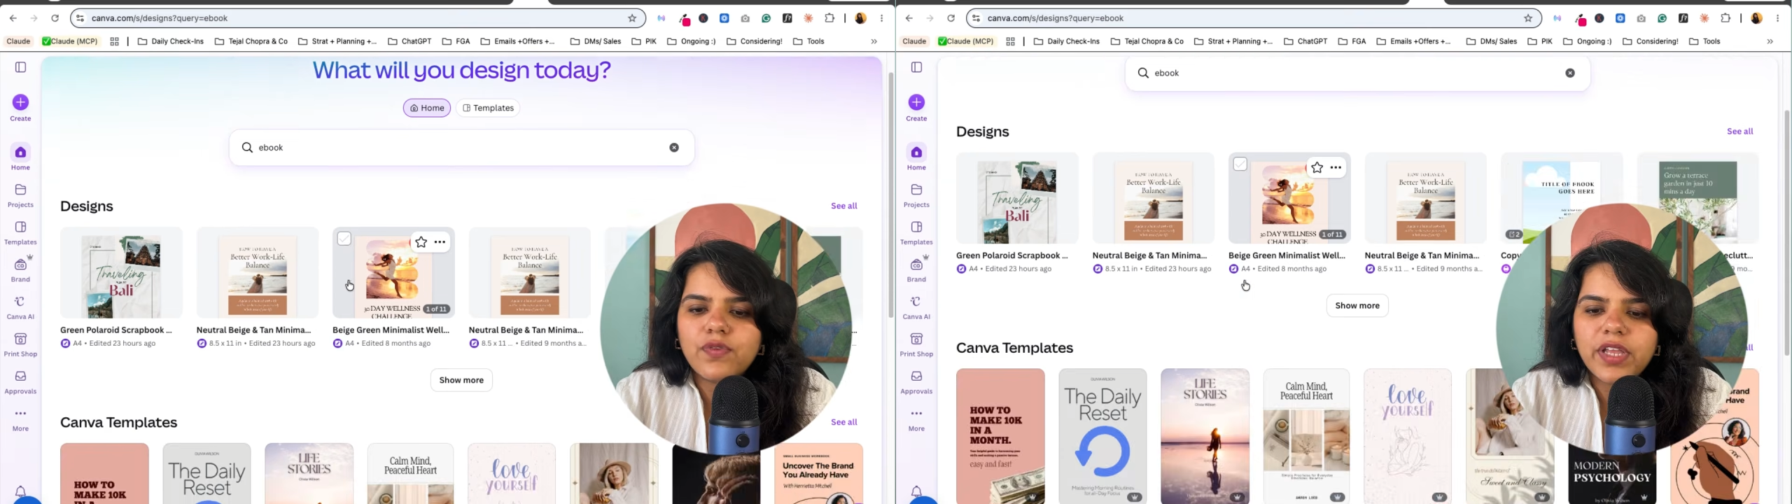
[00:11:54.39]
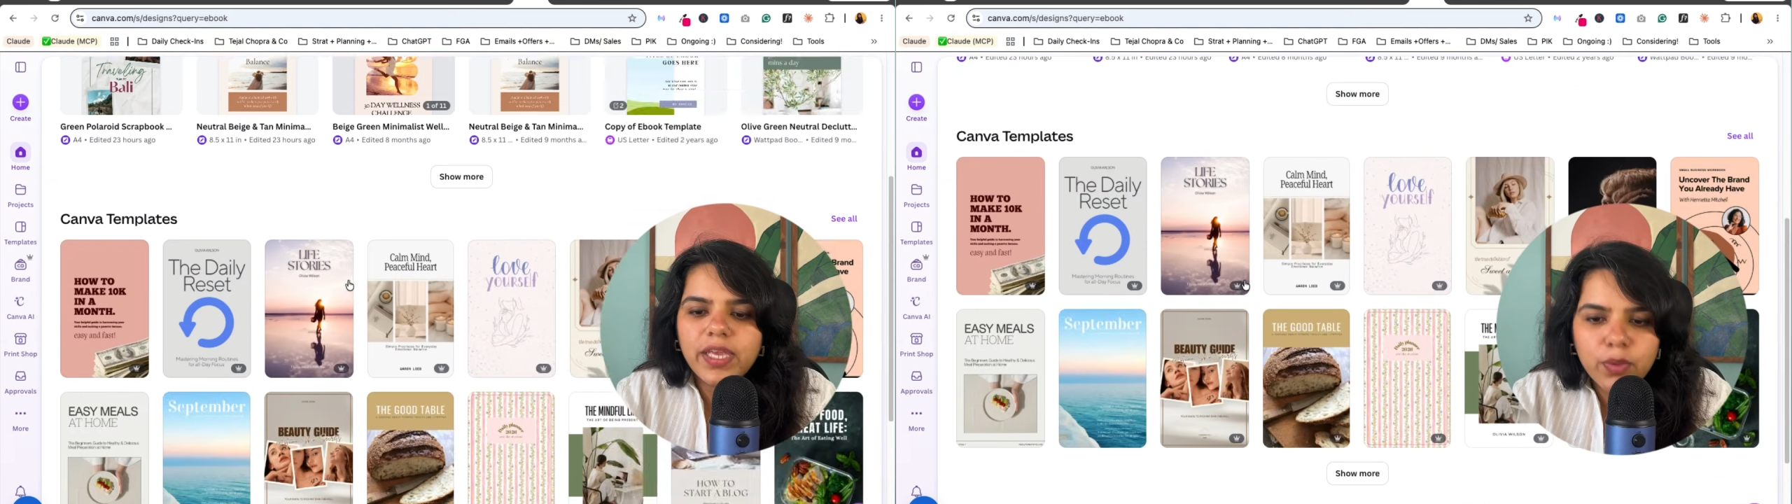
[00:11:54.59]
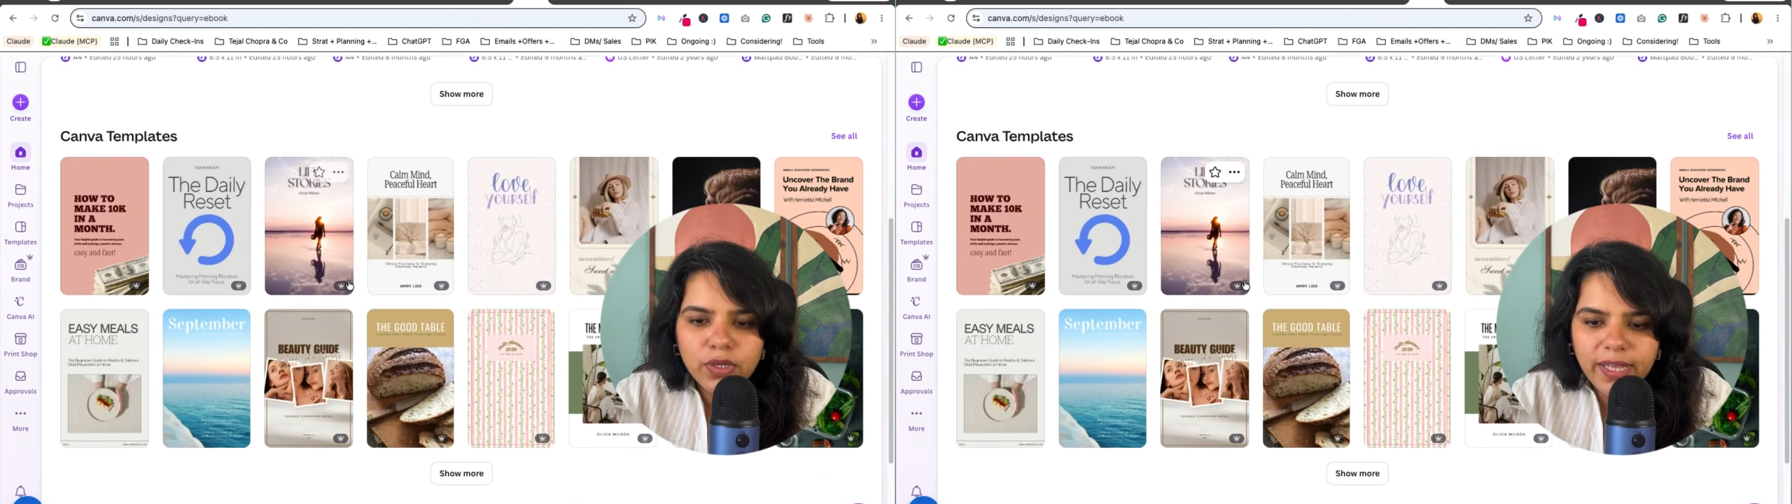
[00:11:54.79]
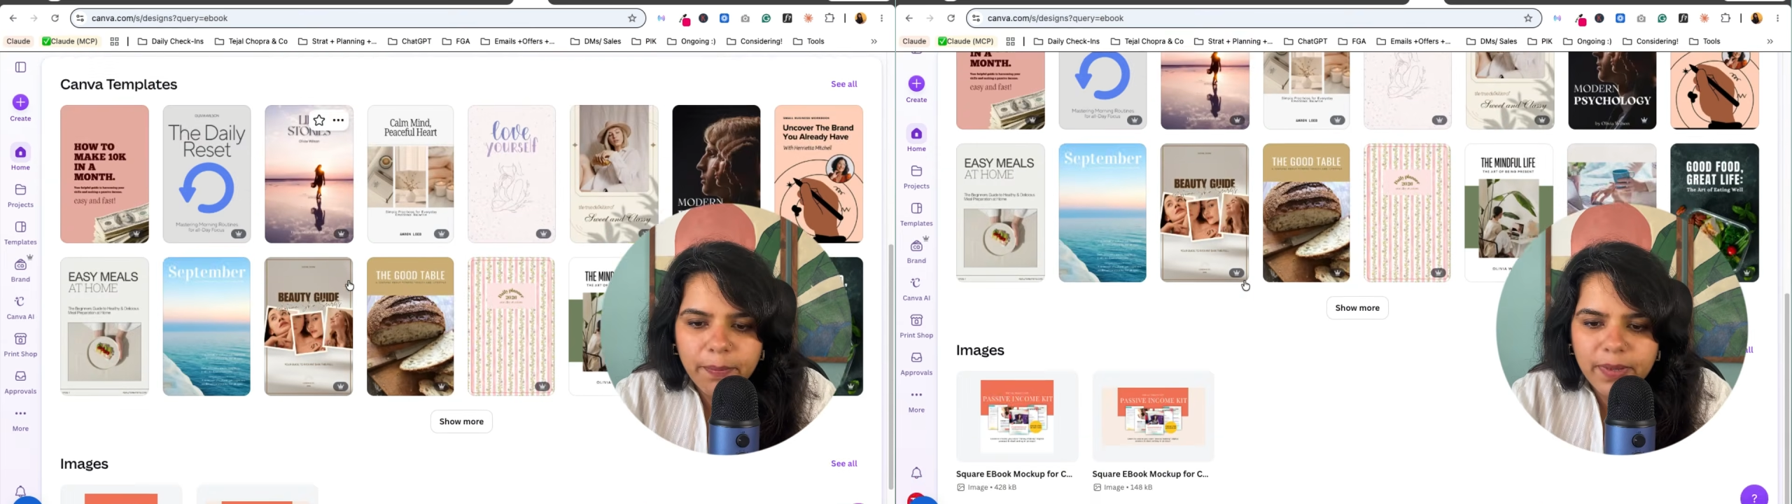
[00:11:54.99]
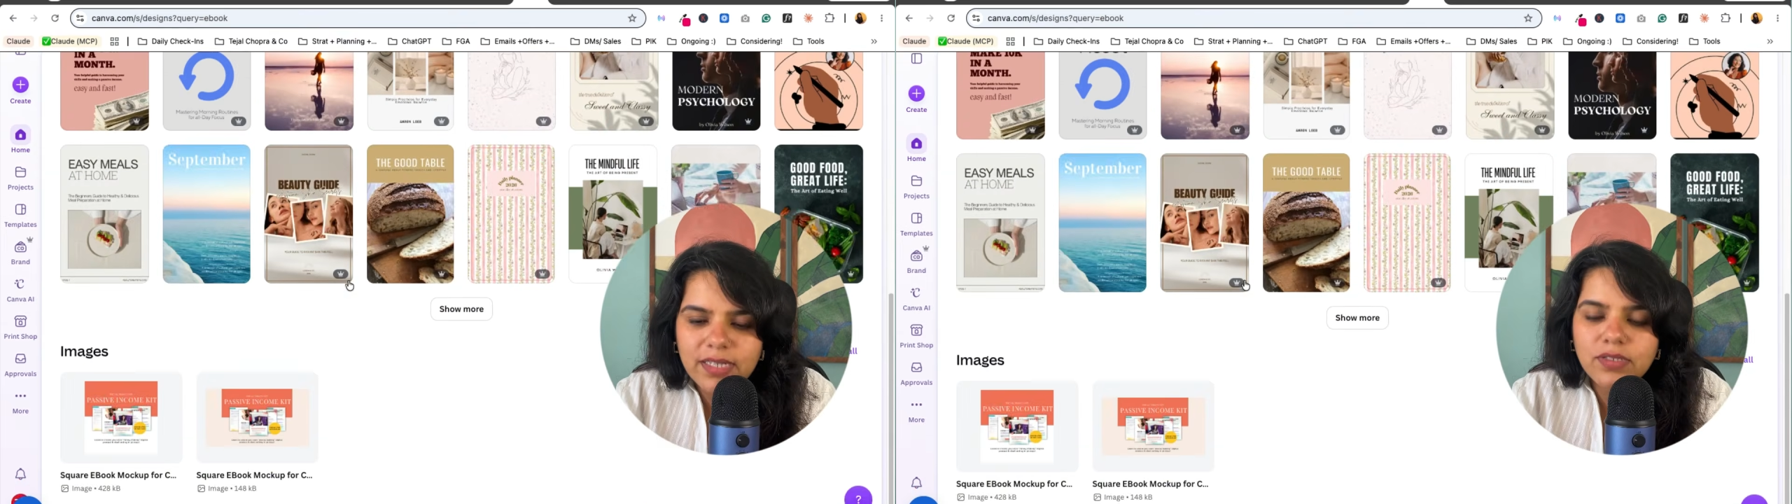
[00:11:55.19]
for ebook
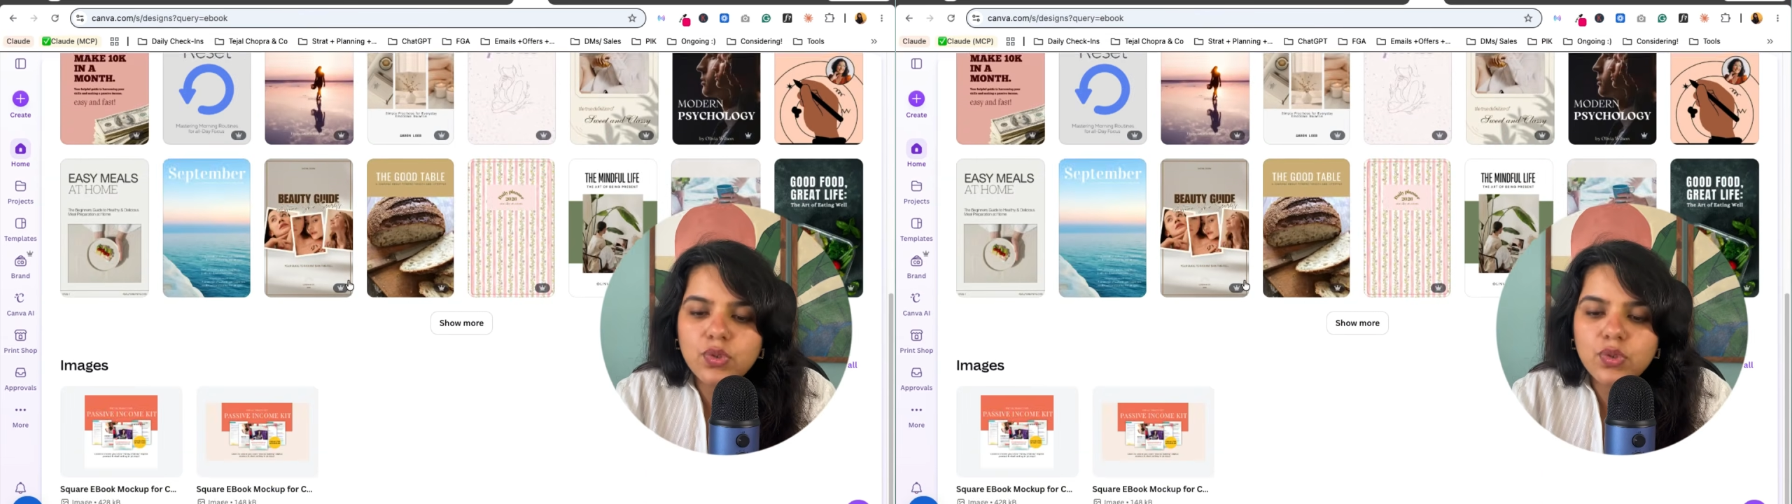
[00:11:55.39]
templates. You